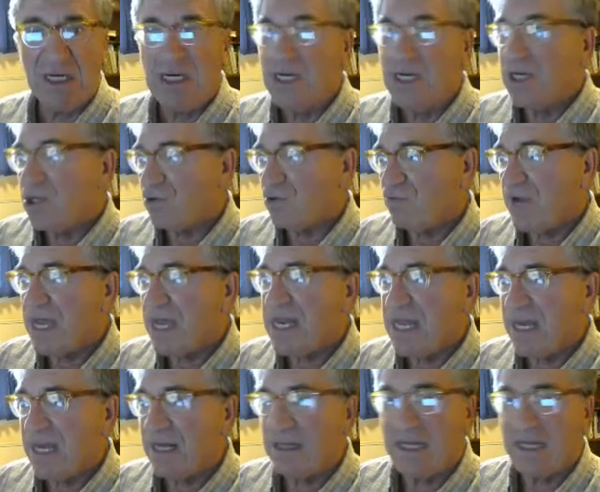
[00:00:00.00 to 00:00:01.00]

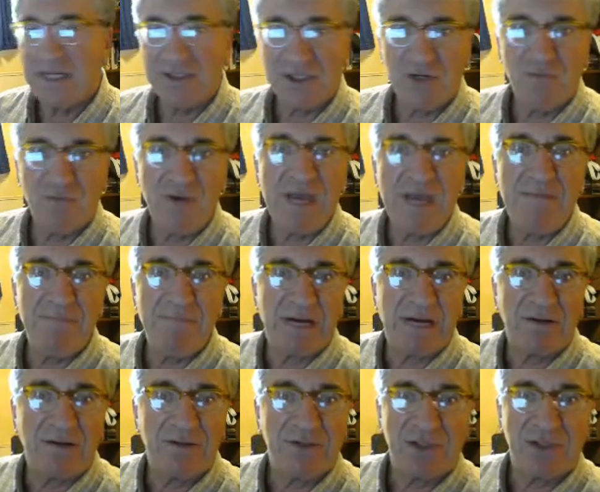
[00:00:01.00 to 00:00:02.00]
creating a lush green
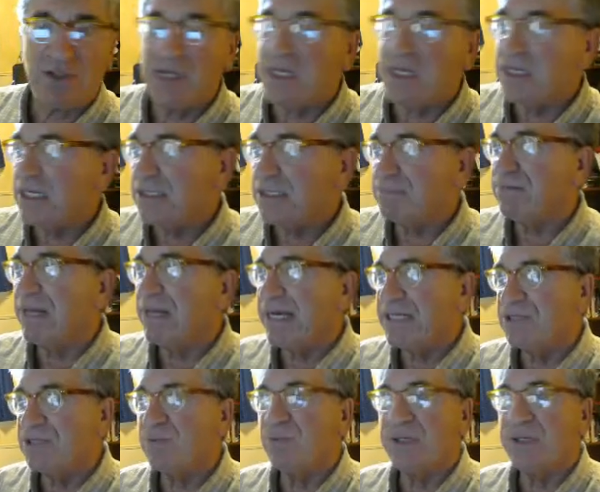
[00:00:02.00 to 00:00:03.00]
belt so that this
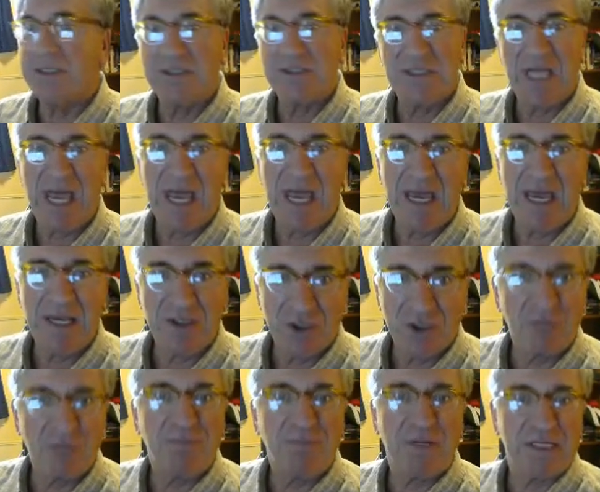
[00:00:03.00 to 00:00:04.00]
place was a
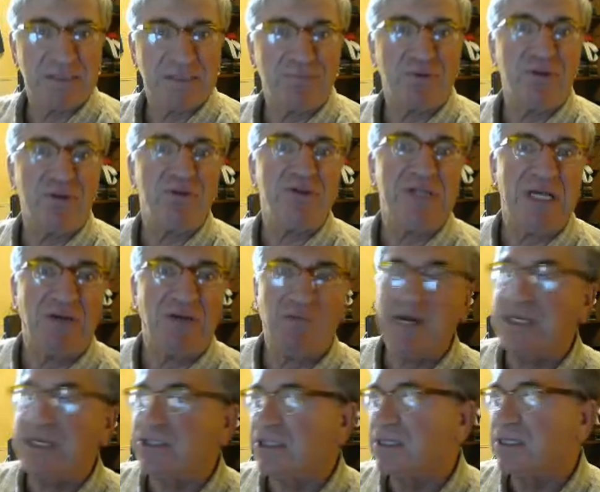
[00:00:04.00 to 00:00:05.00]
surplus producing
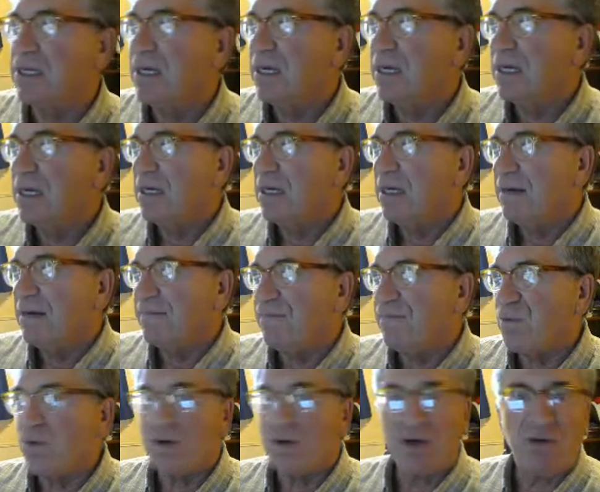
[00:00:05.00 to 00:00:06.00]
region
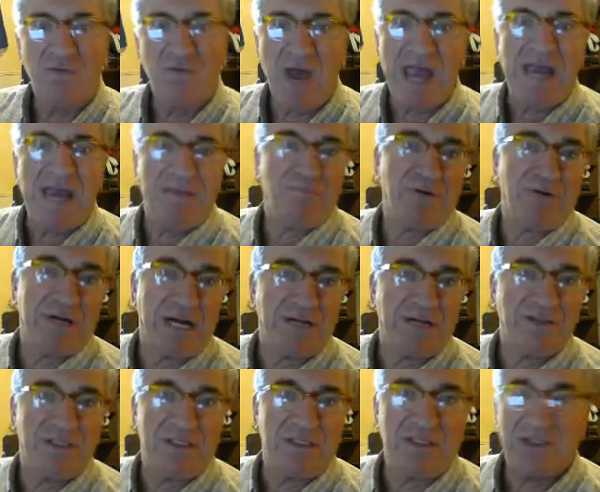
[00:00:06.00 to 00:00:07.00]
for grain
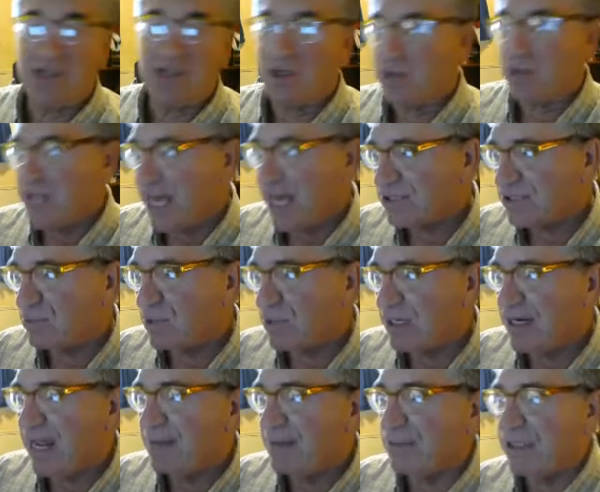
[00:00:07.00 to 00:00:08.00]
production. So that's what
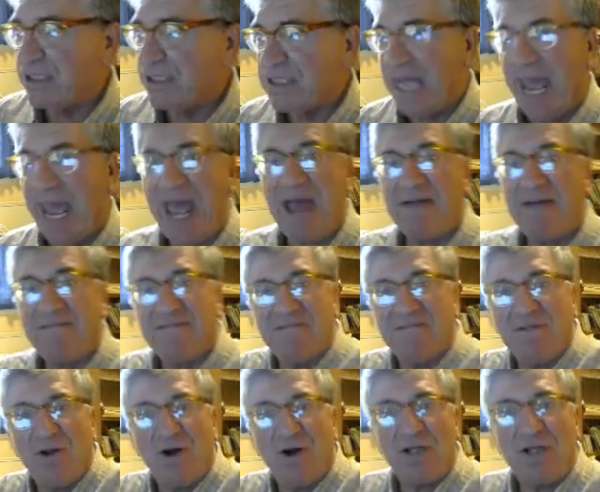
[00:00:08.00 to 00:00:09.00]
enabled it to have
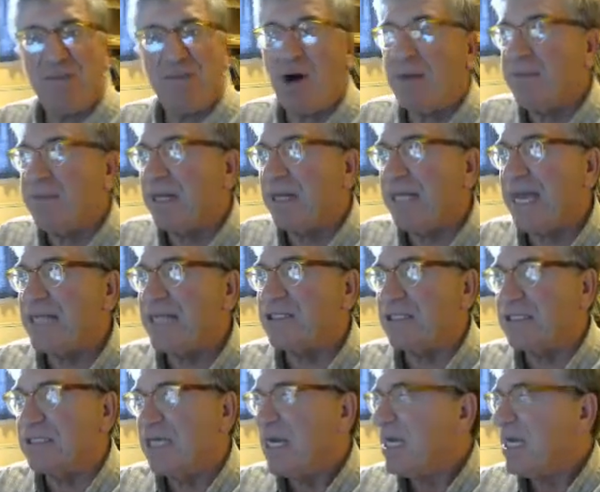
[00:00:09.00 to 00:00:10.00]
large
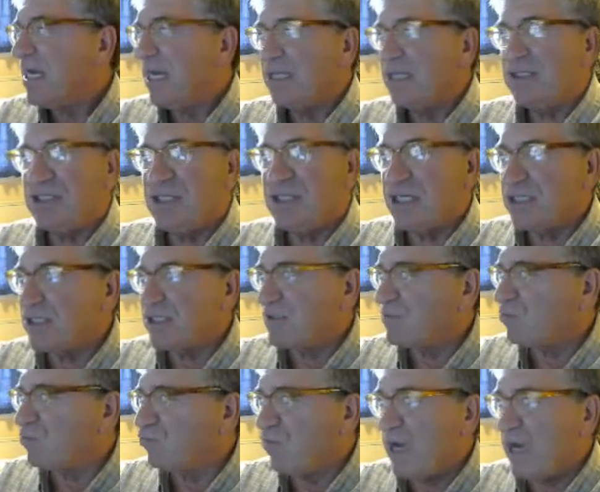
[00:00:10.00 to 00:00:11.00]
populations. It's just
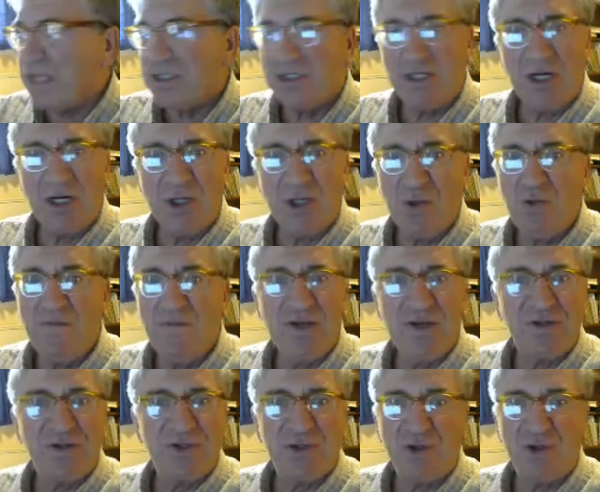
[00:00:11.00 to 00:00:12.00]
rich
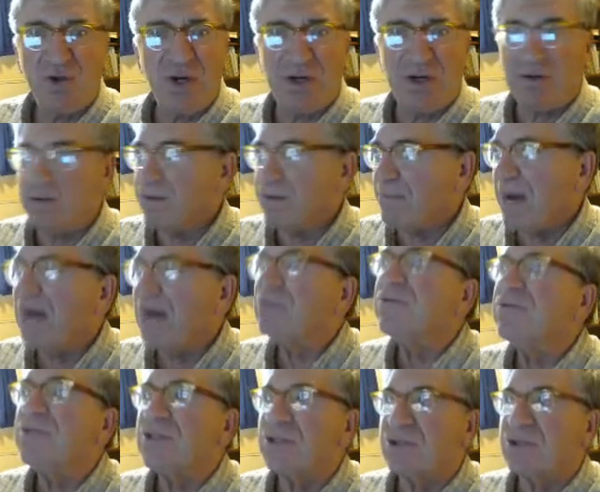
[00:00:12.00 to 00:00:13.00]
alluvial soil. The
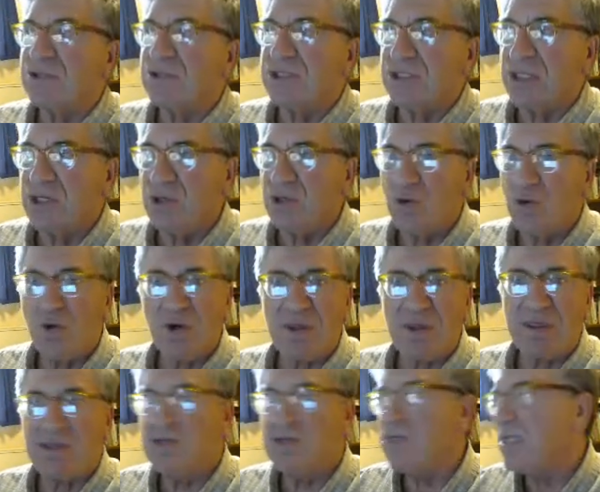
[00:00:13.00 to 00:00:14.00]
mountains are to the
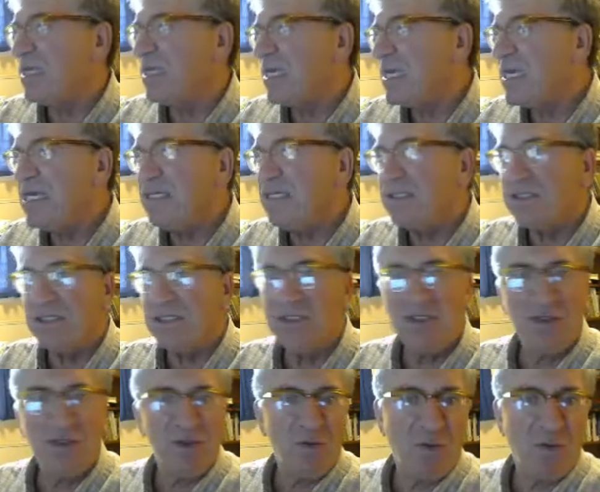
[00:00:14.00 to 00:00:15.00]
north, to the east, and
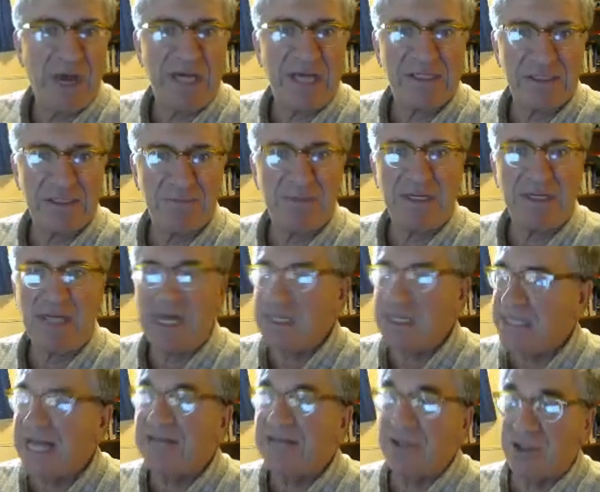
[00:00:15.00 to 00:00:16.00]
to the west, and
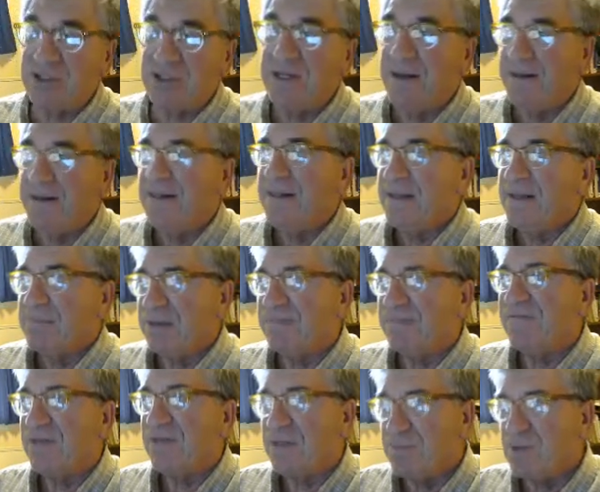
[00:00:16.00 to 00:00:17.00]
desert. But
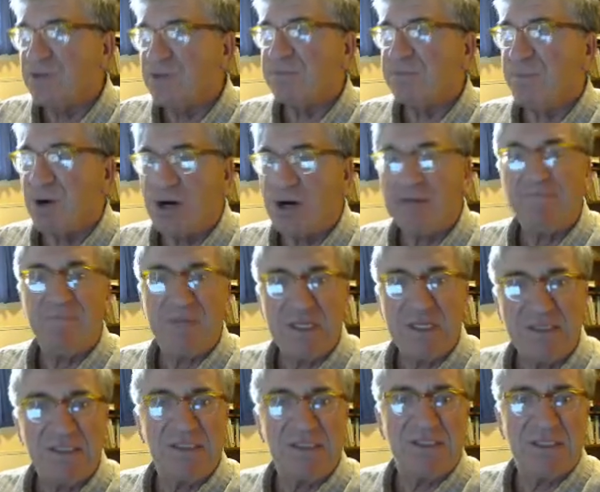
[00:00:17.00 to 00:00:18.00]
for the most part,
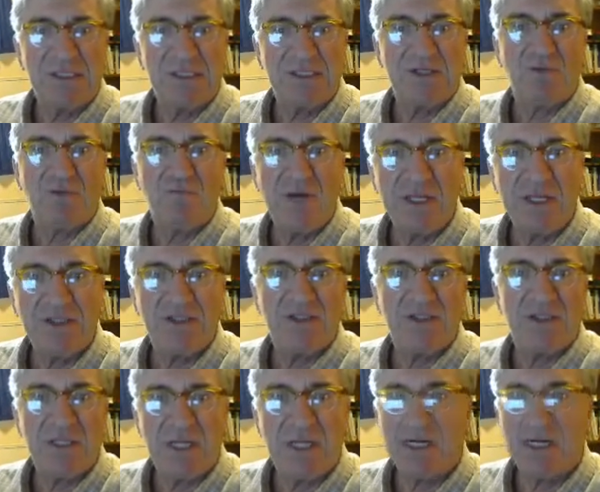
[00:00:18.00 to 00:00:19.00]
this is just a
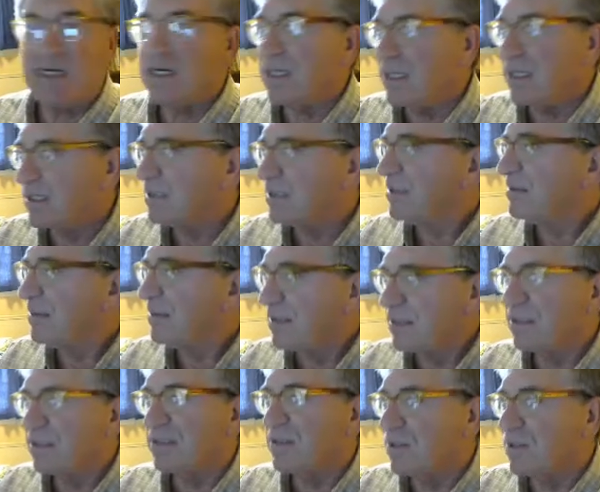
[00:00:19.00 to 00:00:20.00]
rich
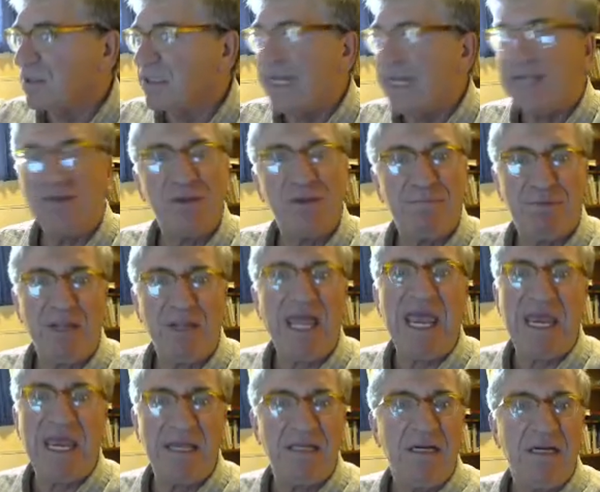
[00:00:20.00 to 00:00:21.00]
desert plain